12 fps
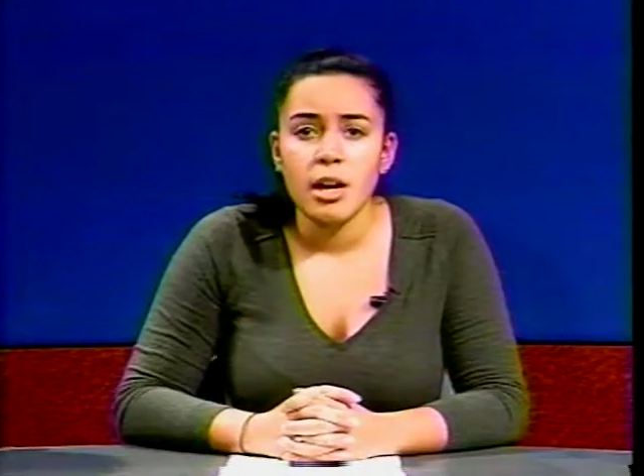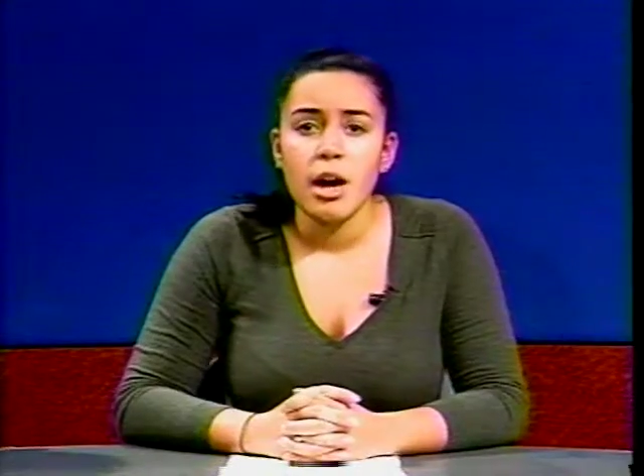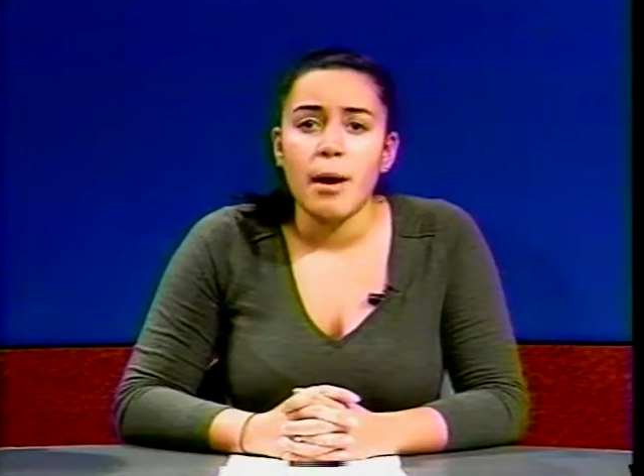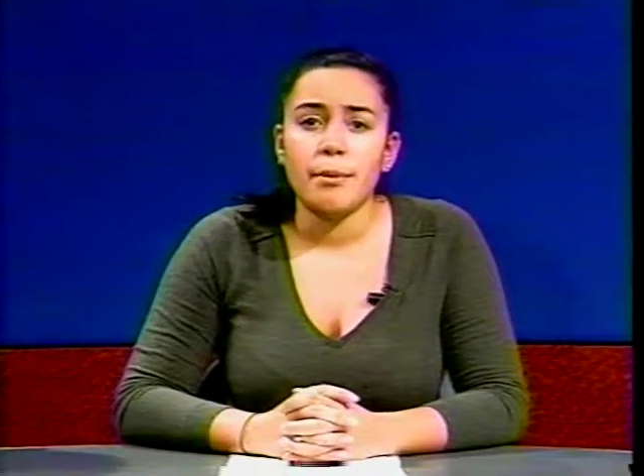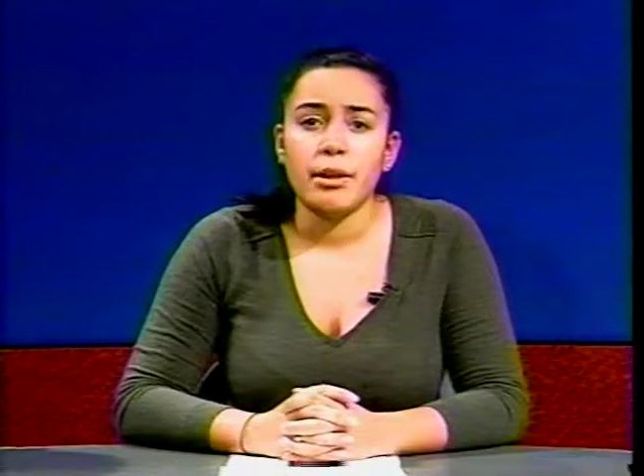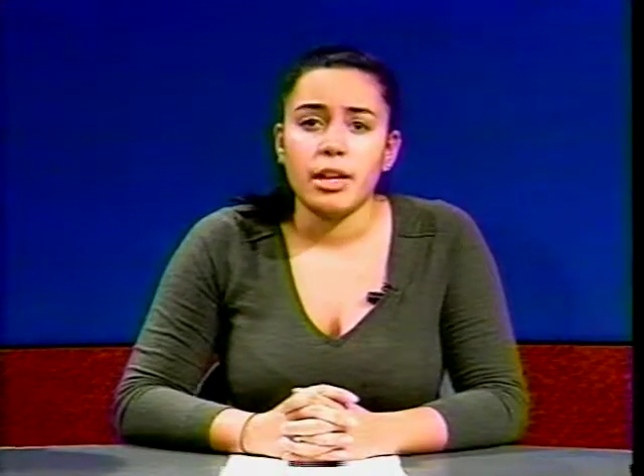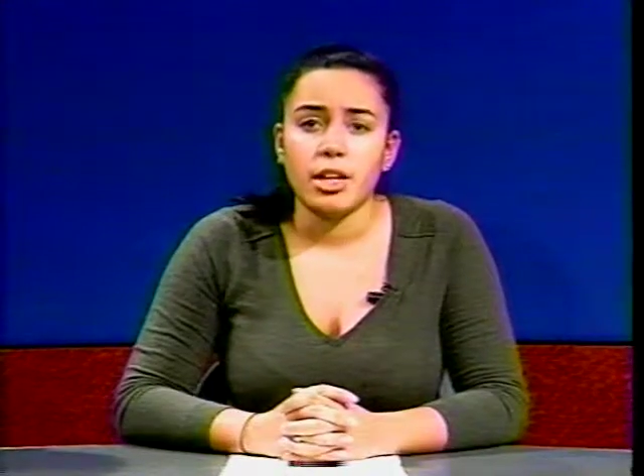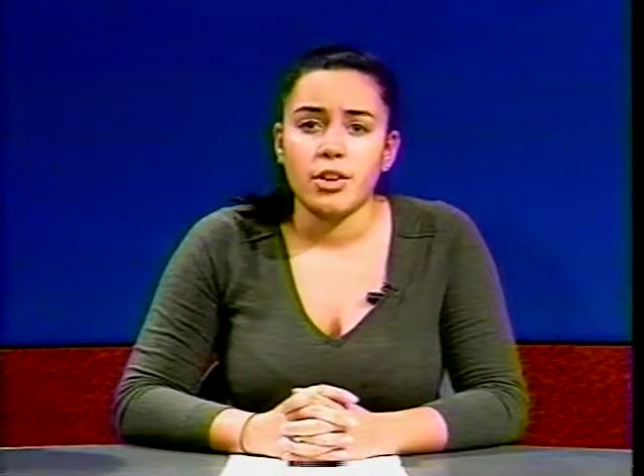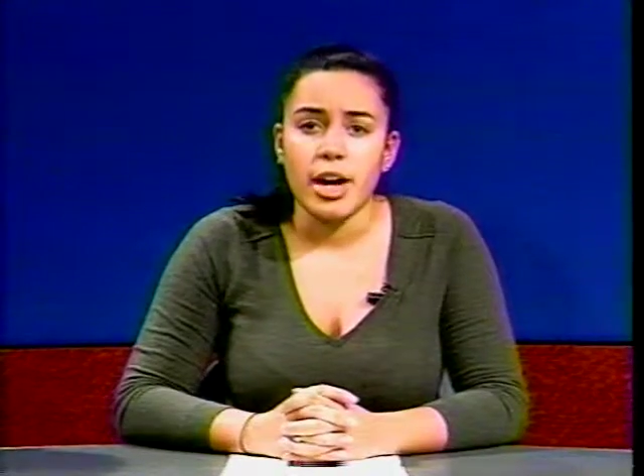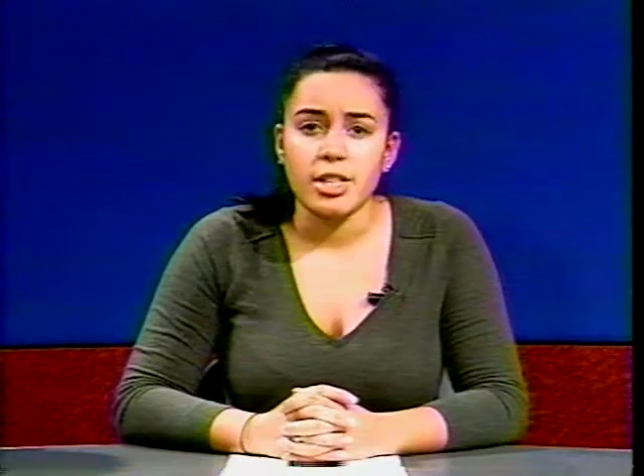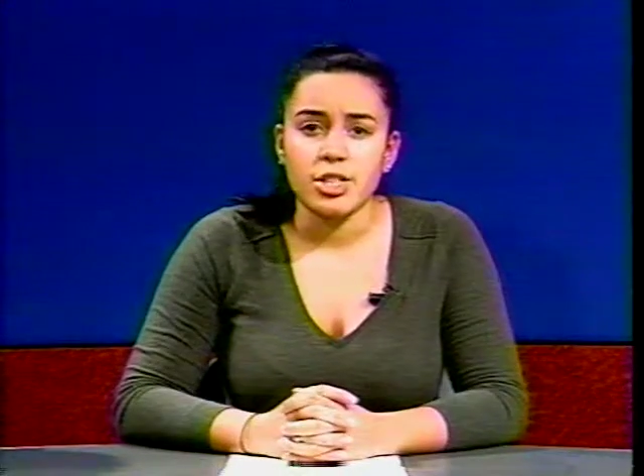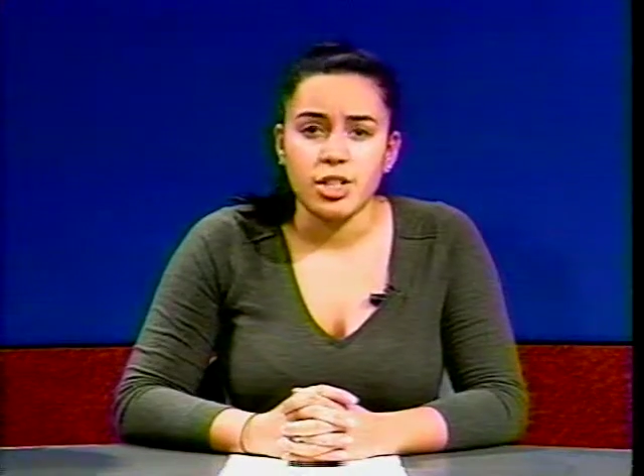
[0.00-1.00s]
A plane
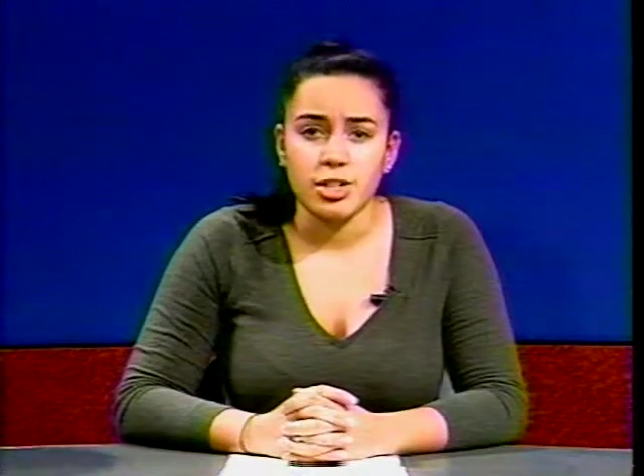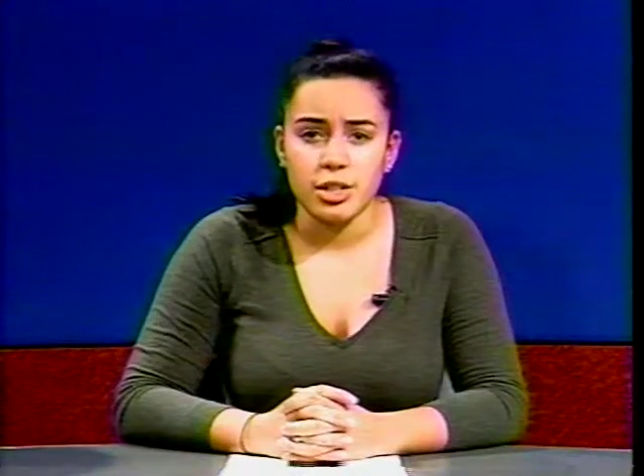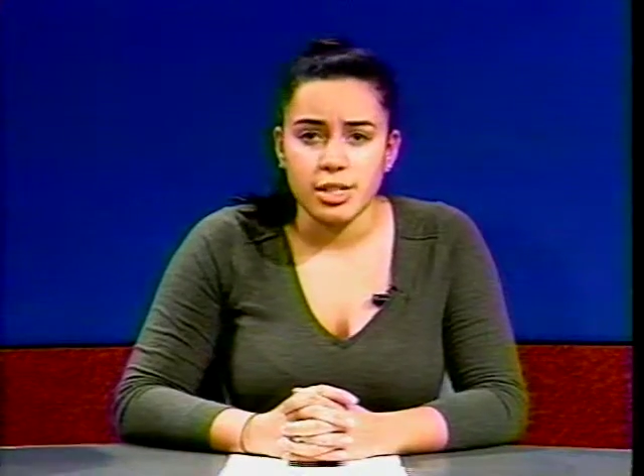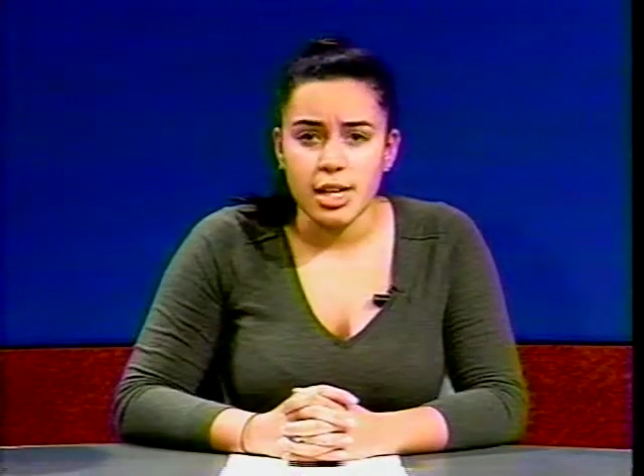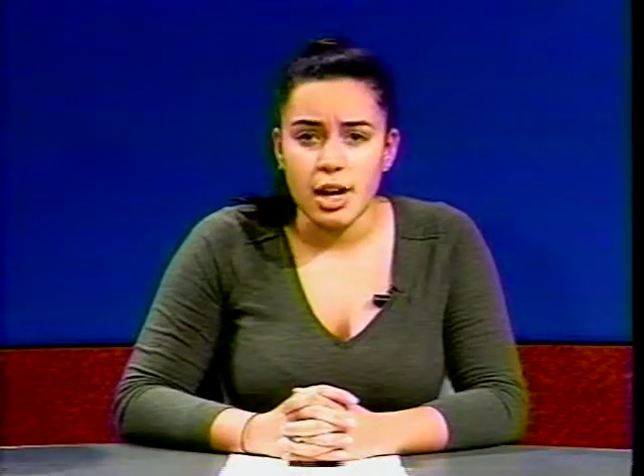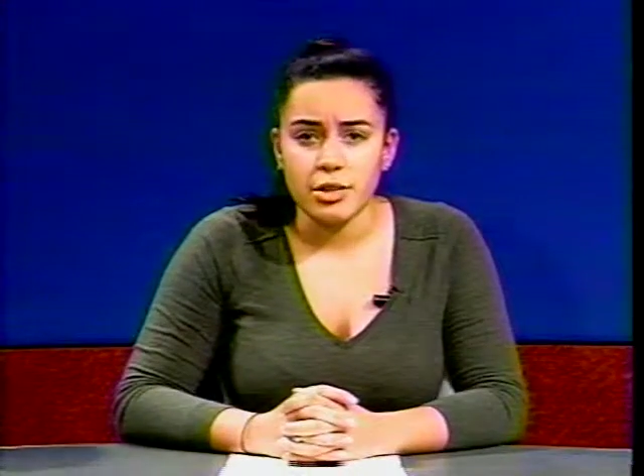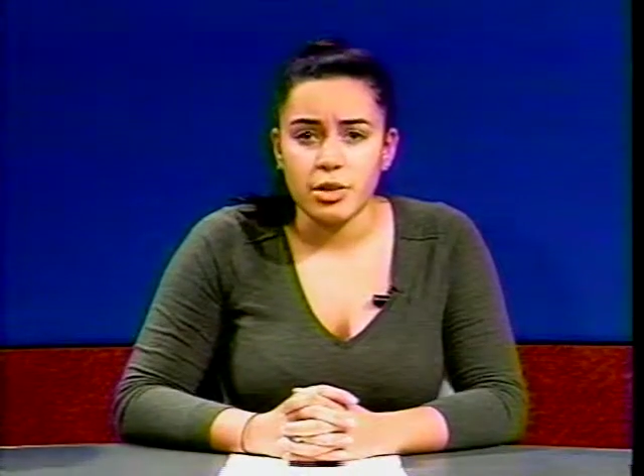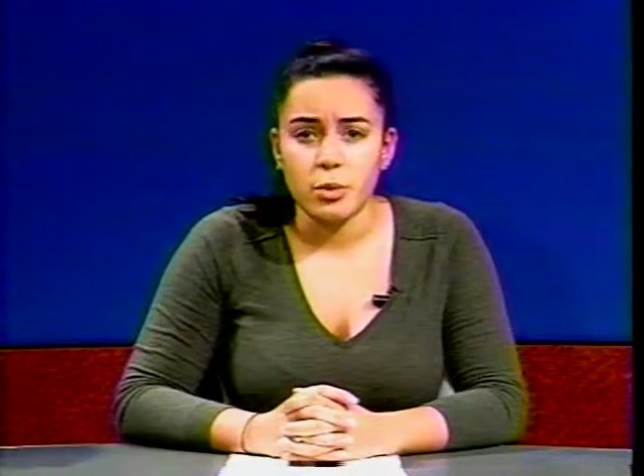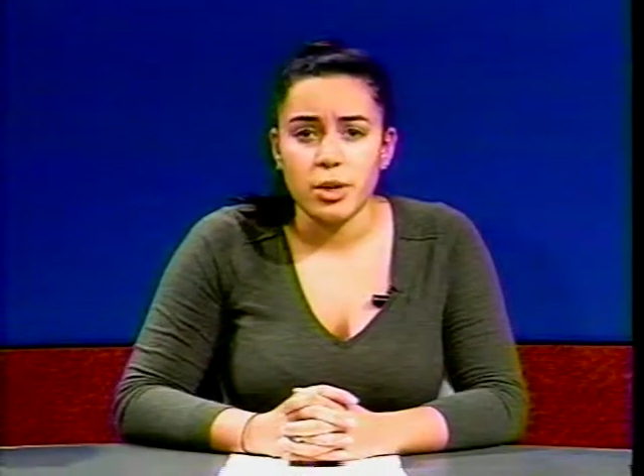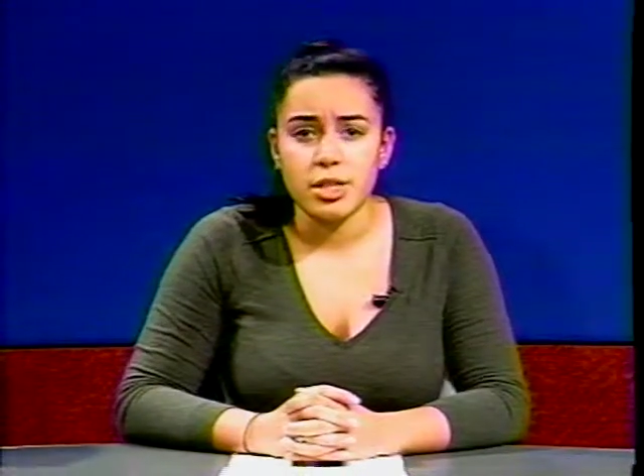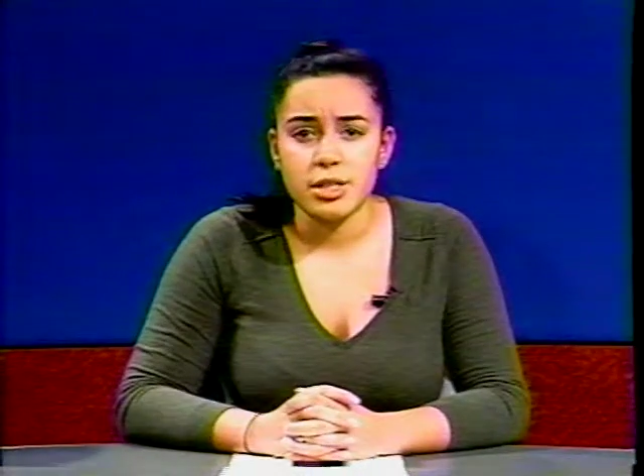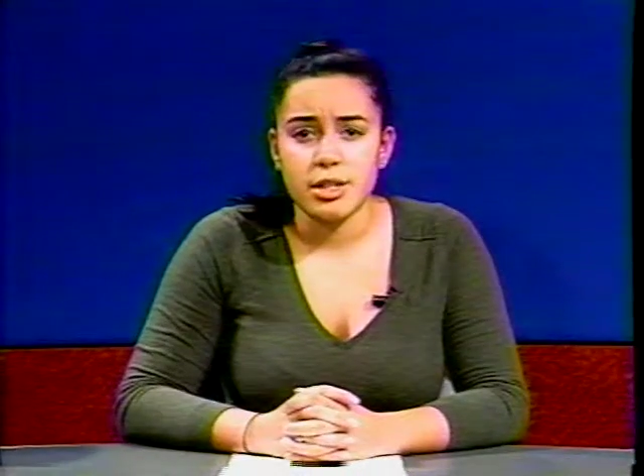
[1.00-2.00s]
crashed near a town in
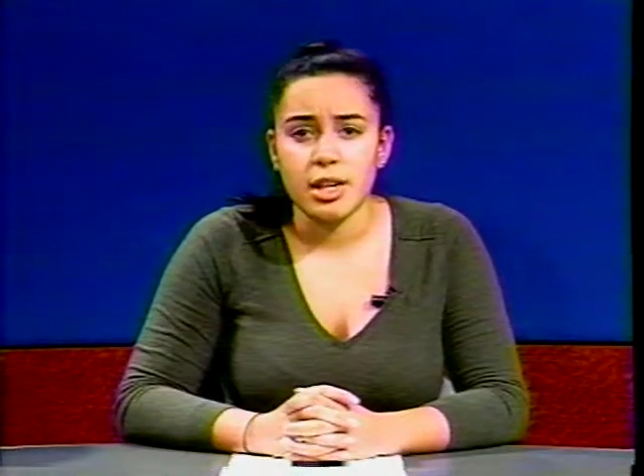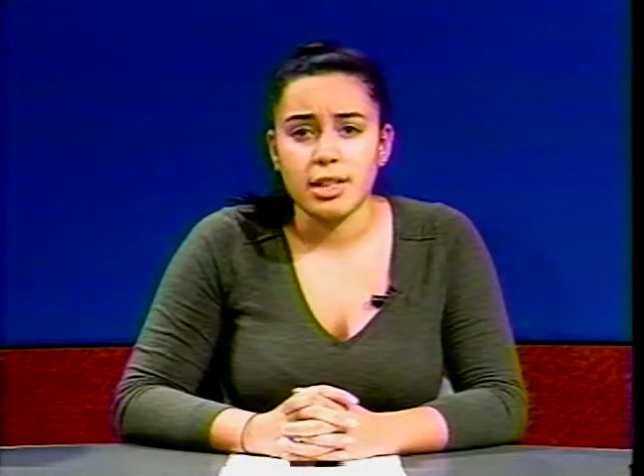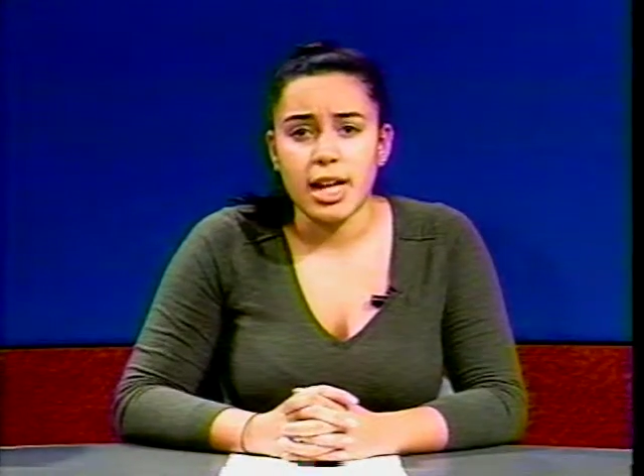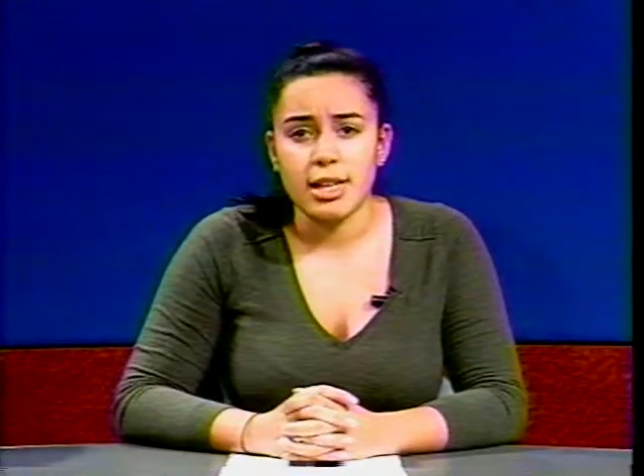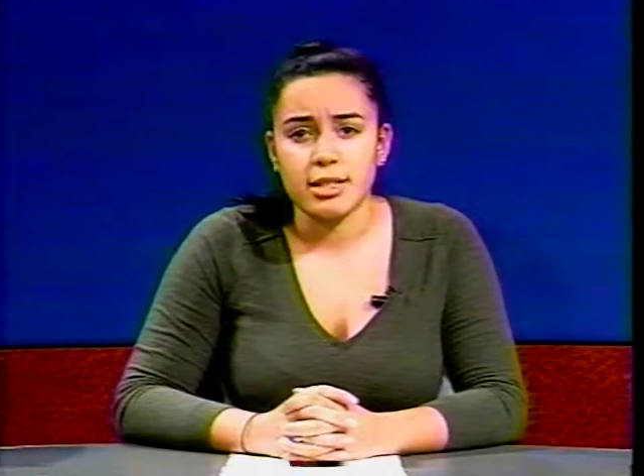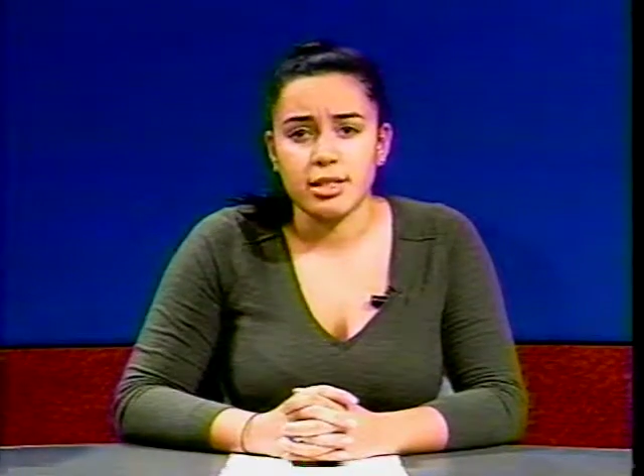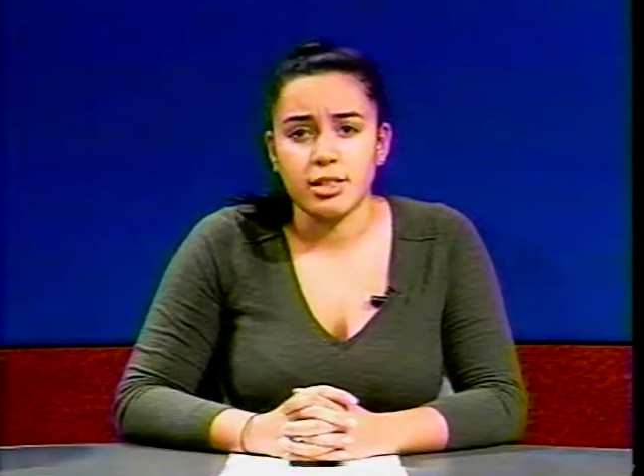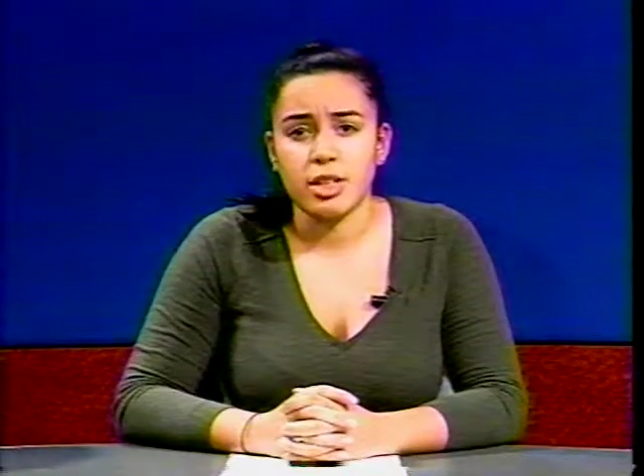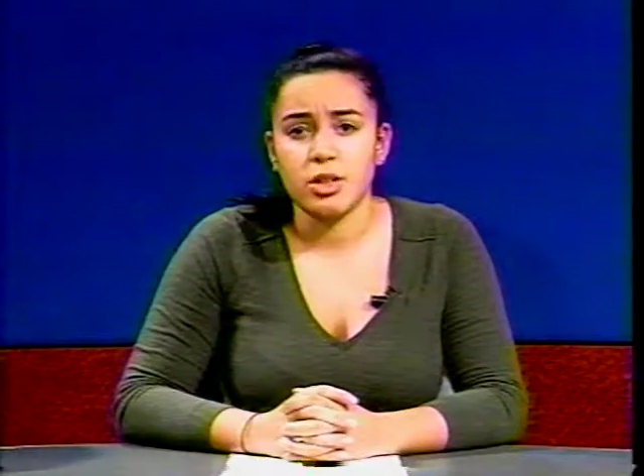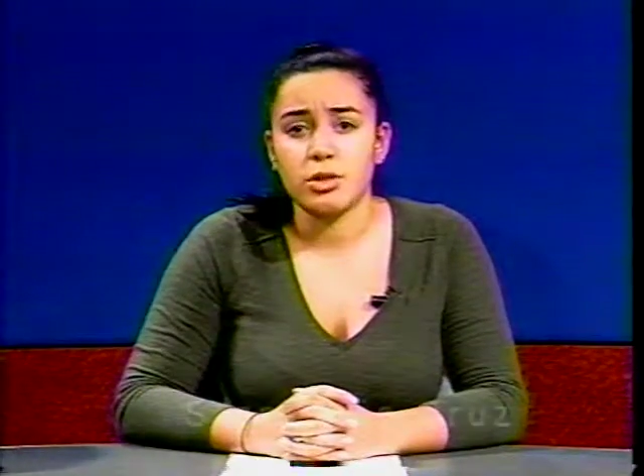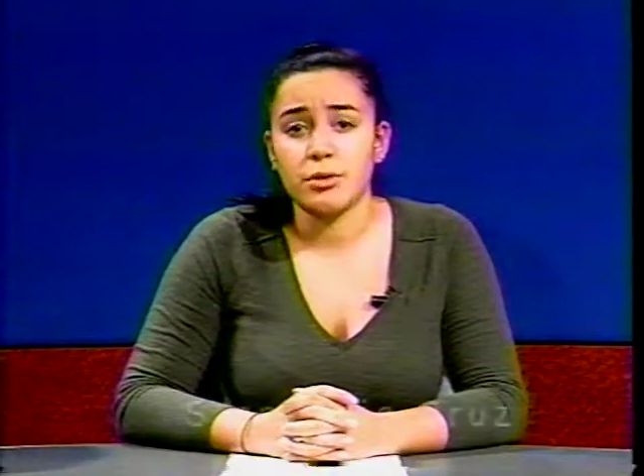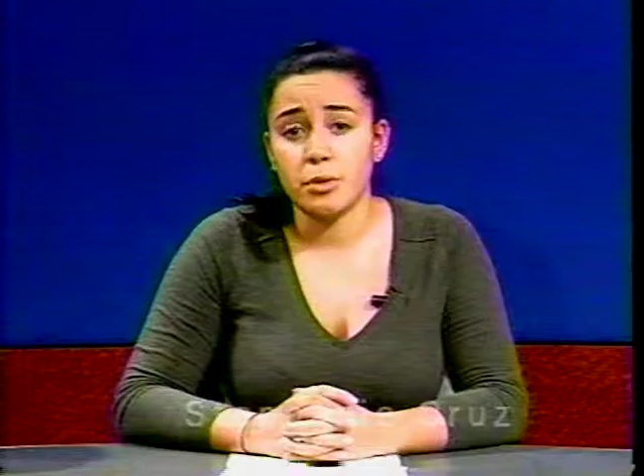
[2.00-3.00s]
western Alaska killed